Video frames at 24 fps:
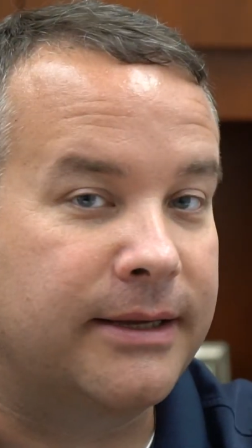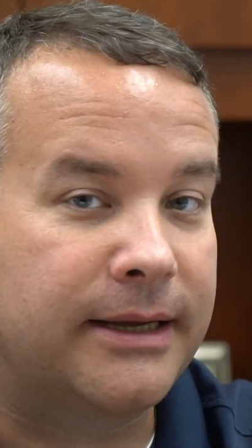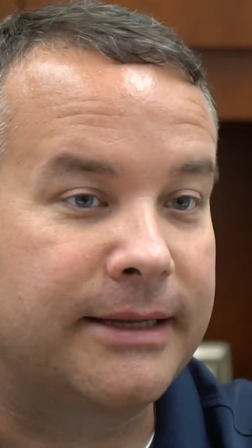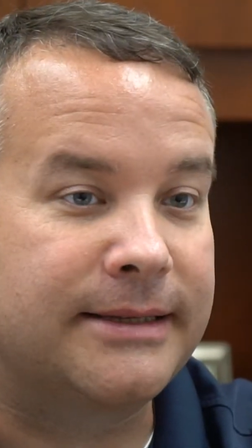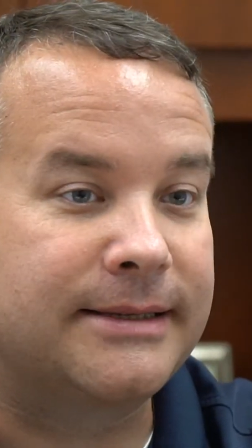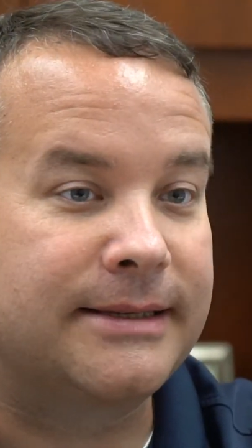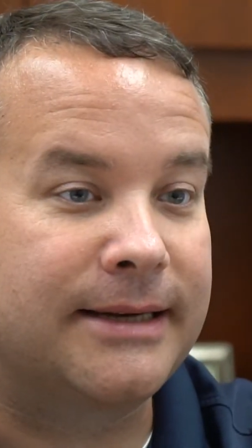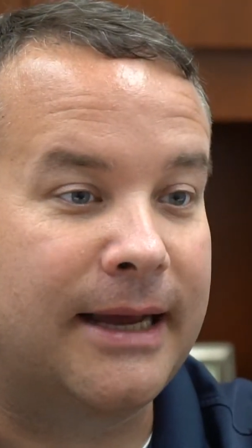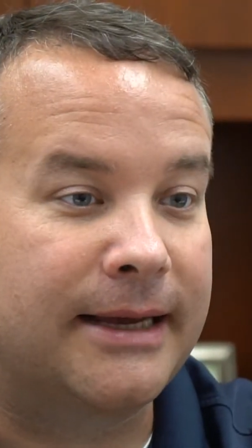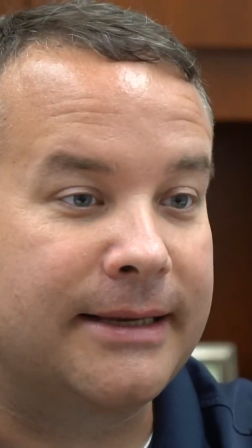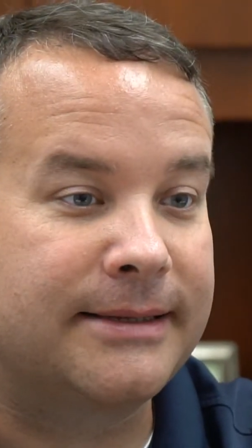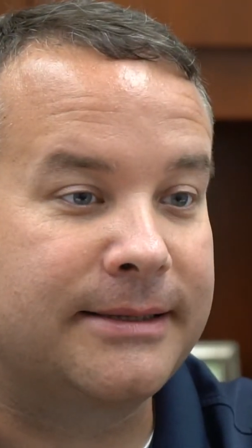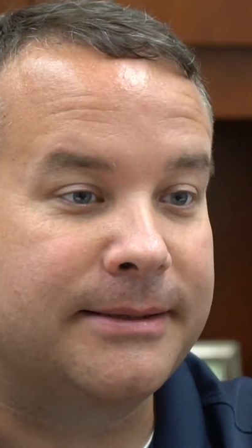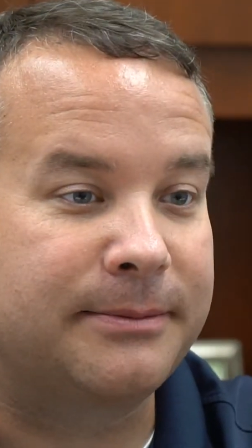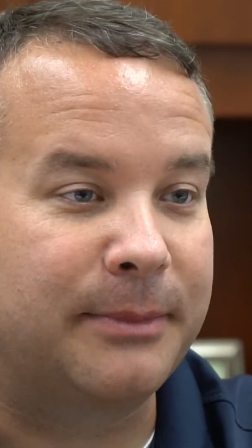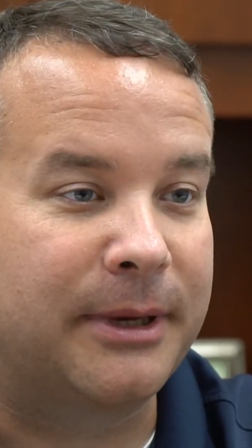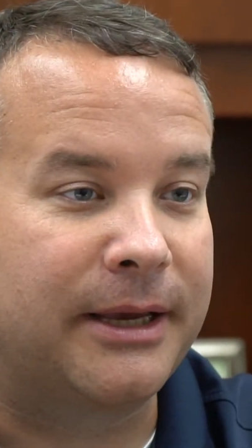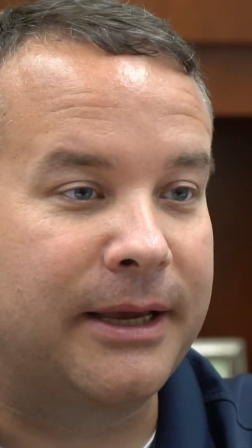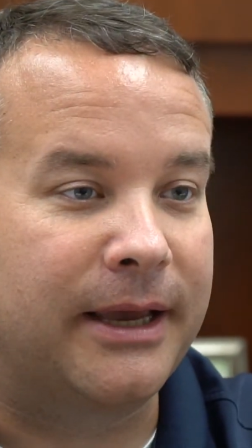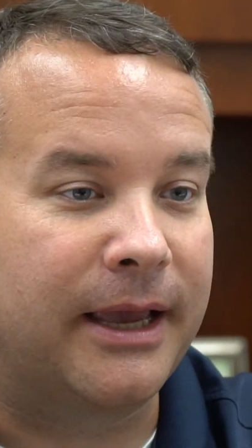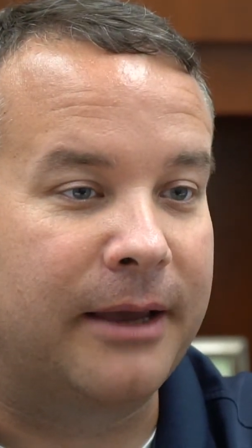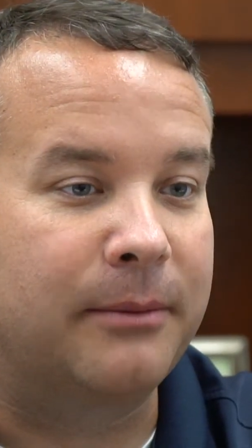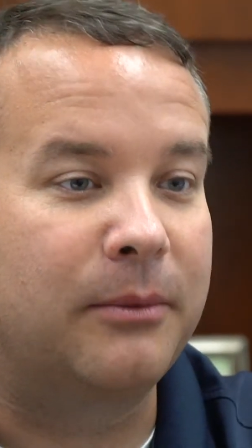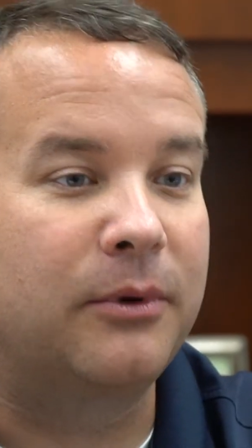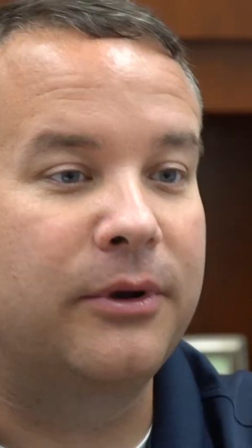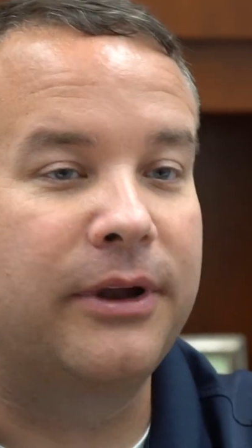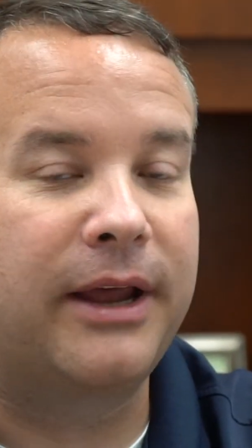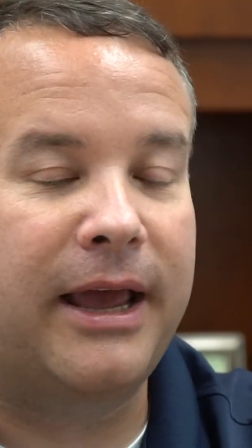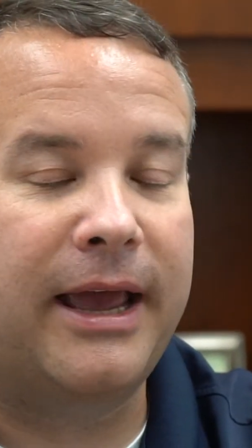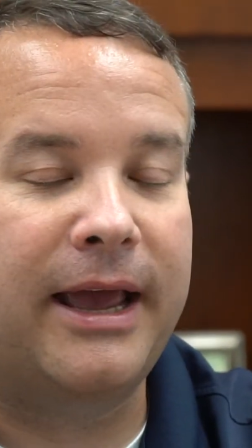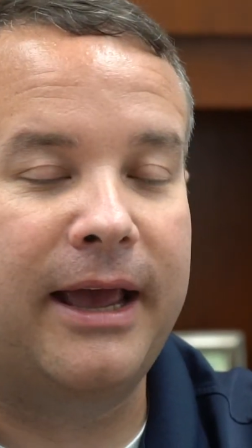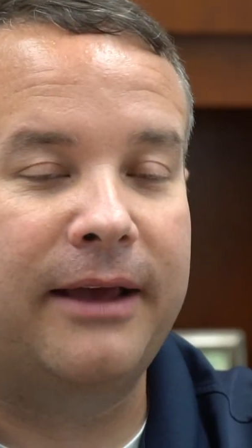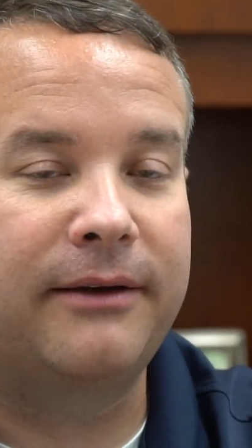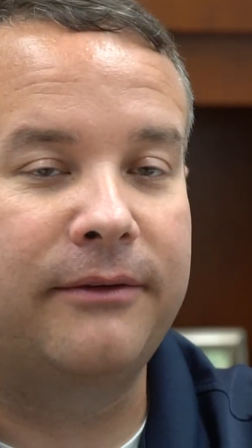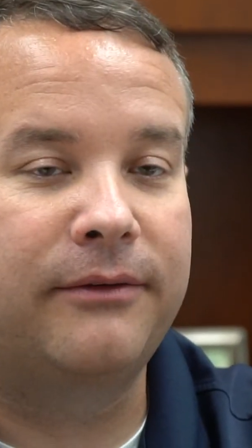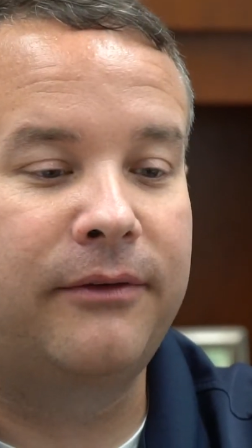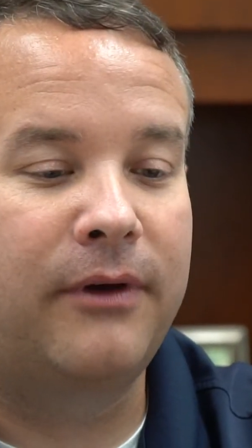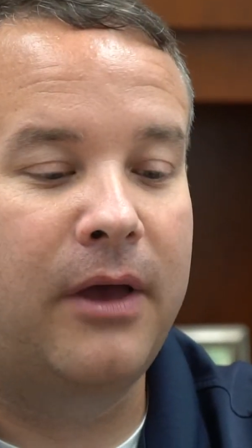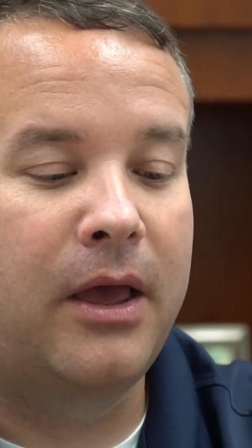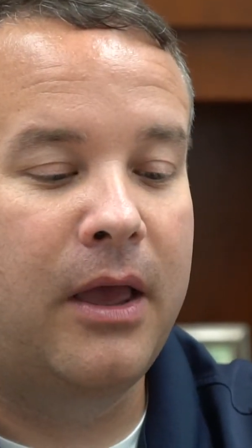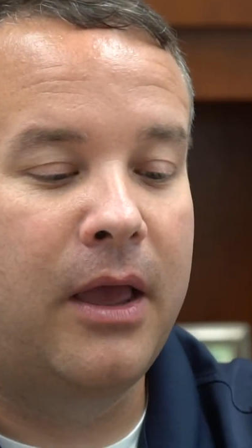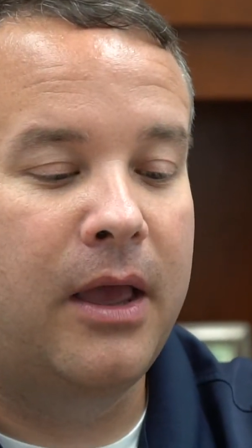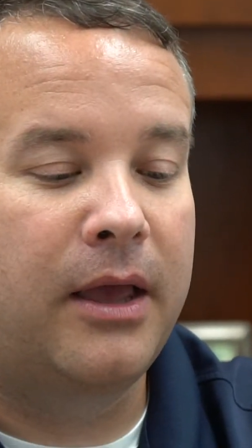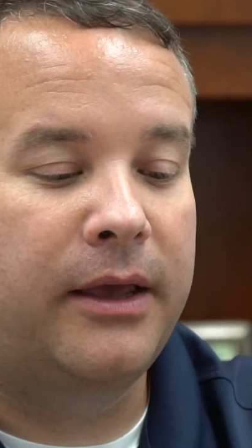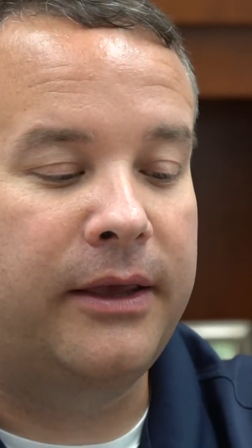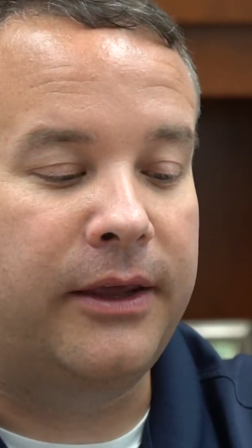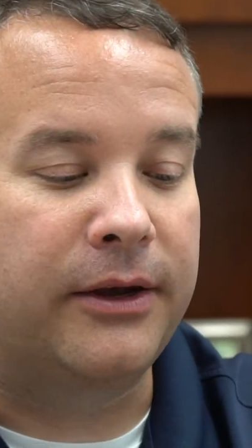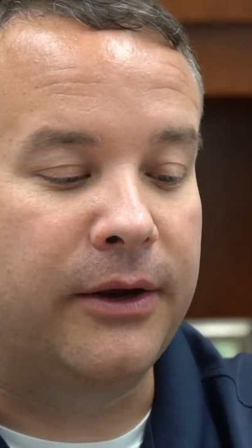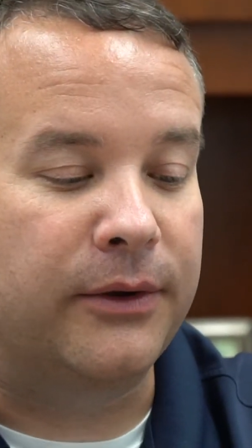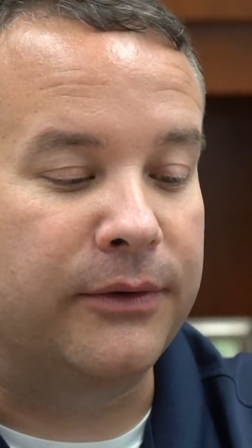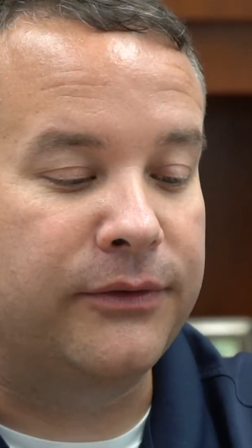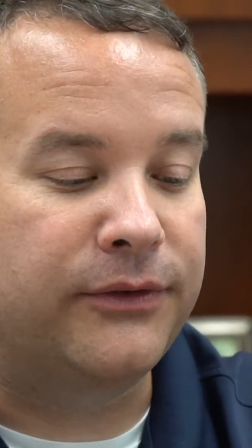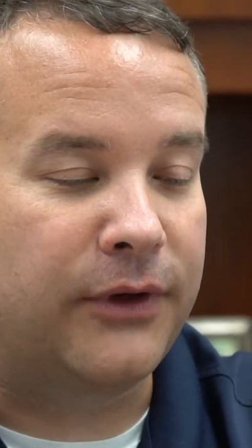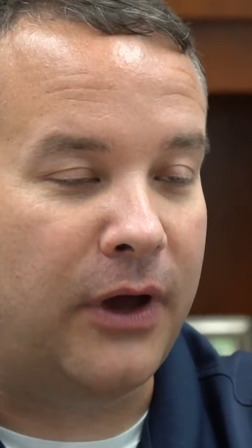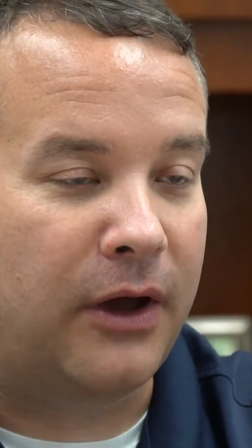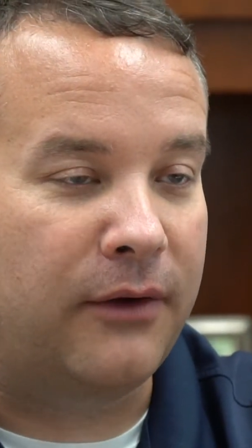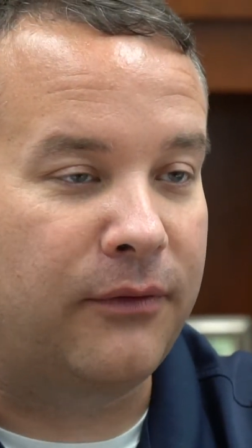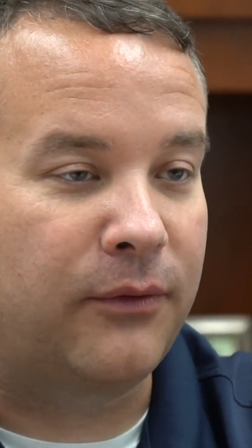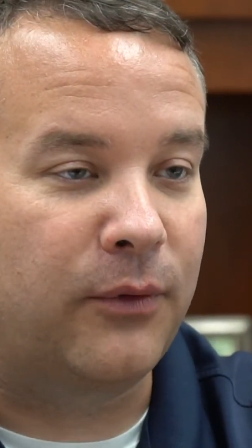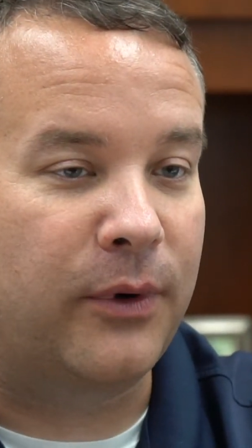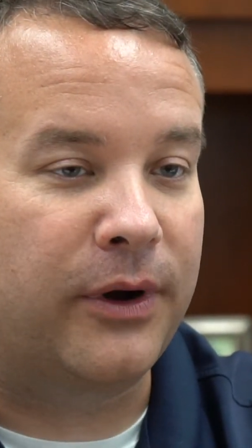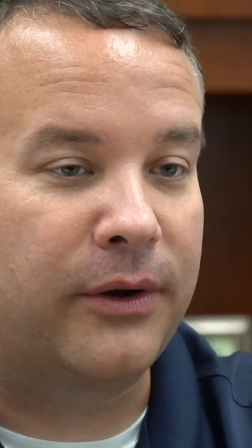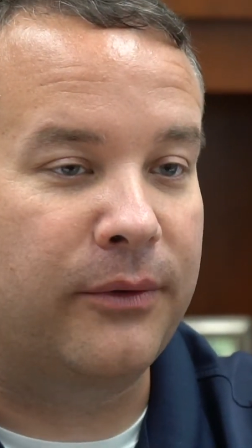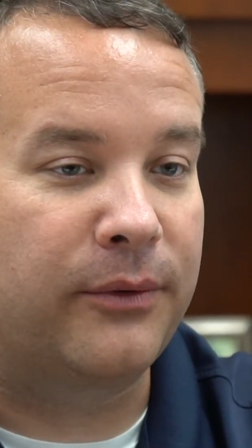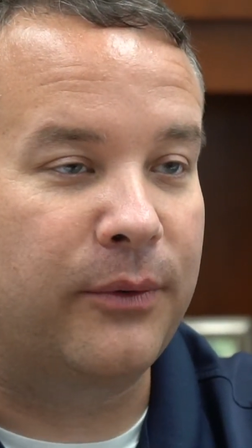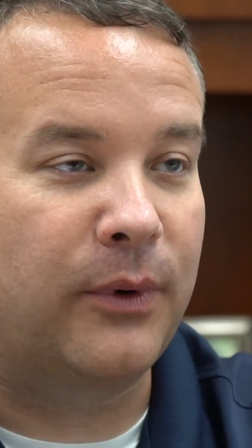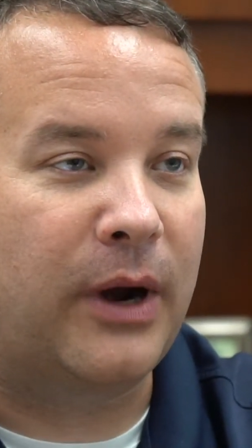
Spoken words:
It's nice being able to have, software